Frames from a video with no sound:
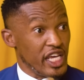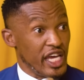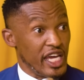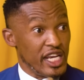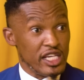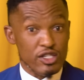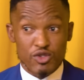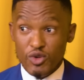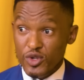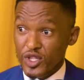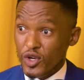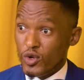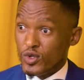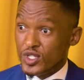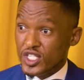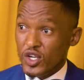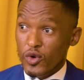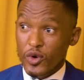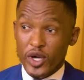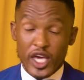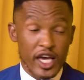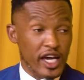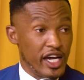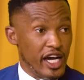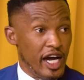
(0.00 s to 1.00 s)
so they would say,
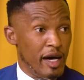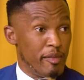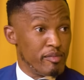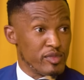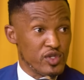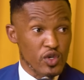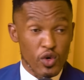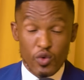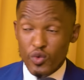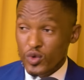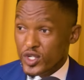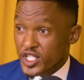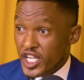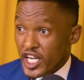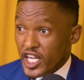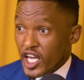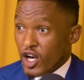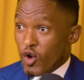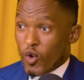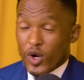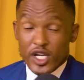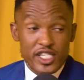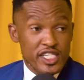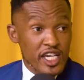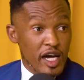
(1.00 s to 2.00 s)
okay, come. So we'll take a
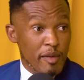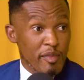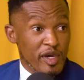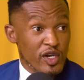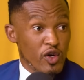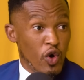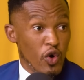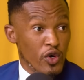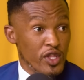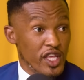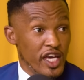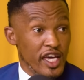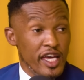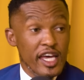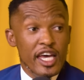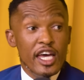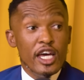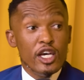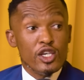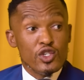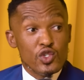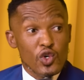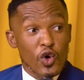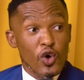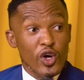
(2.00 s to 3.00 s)
quantum and go there.
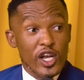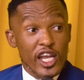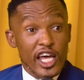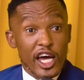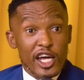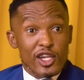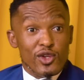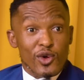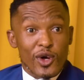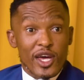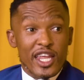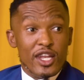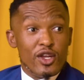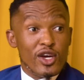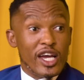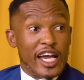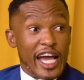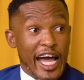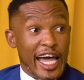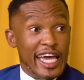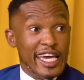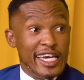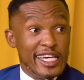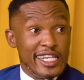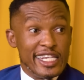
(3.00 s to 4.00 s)
Yeah. So Leandro and
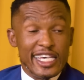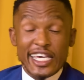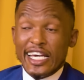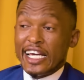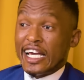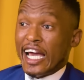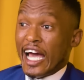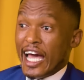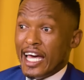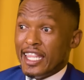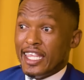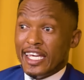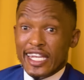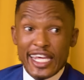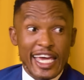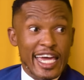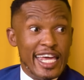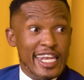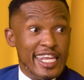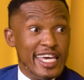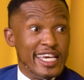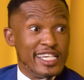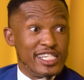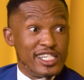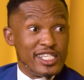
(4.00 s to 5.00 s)
Kain, it got that
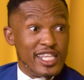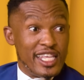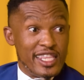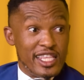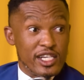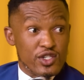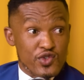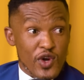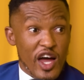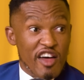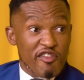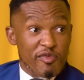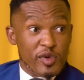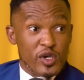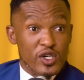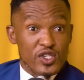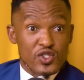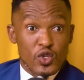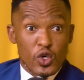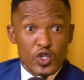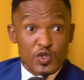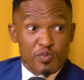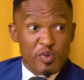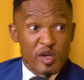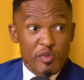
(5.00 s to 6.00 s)
energy and the drive because
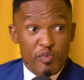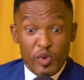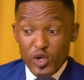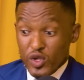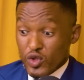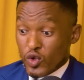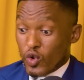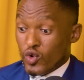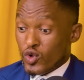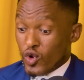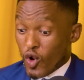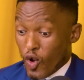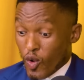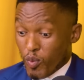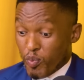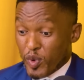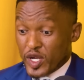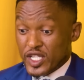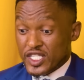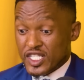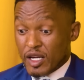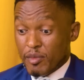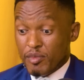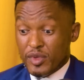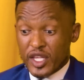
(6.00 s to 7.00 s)
those people, they would open
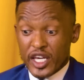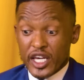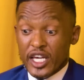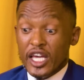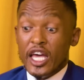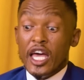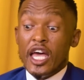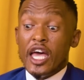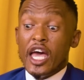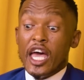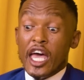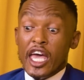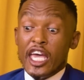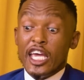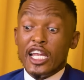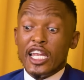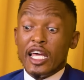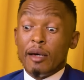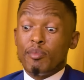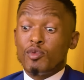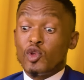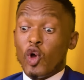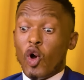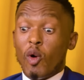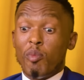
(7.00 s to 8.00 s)
something, a
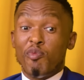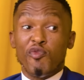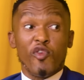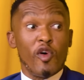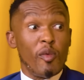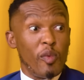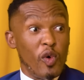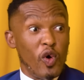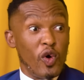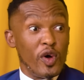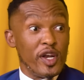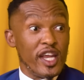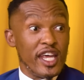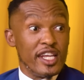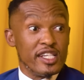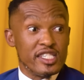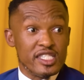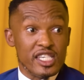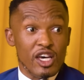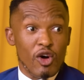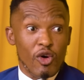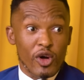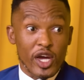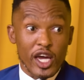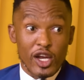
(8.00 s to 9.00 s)
laptop for one, and say,
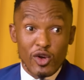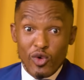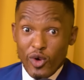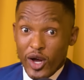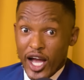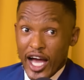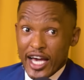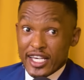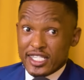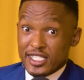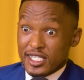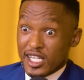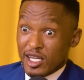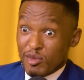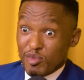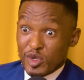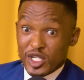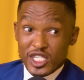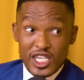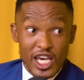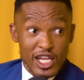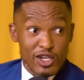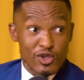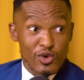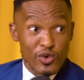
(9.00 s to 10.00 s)
okay, look, guys, let me
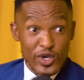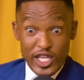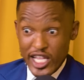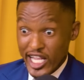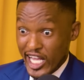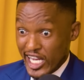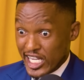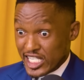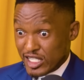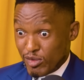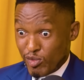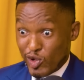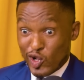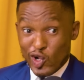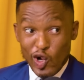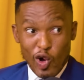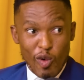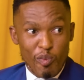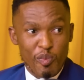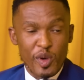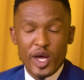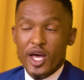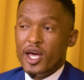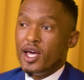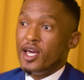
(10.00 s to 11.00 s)
tell you. In
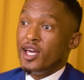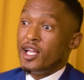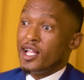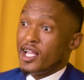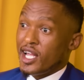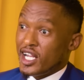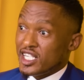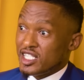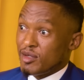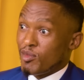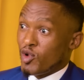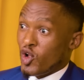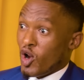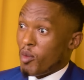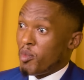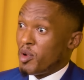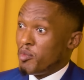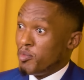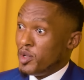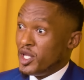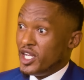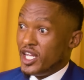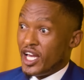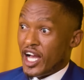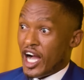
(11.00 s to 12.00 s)

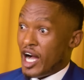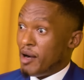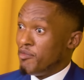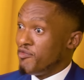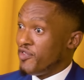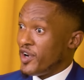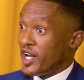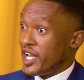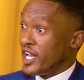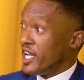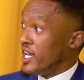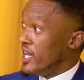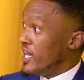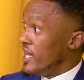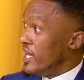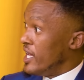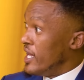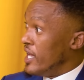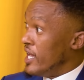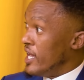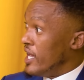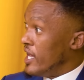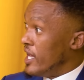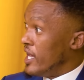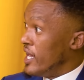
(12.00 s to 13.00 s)
meaning I'm fun.
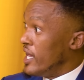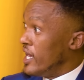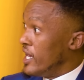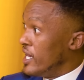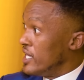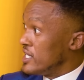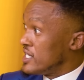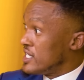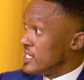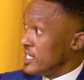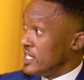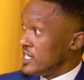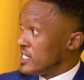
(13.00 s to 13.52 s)
It's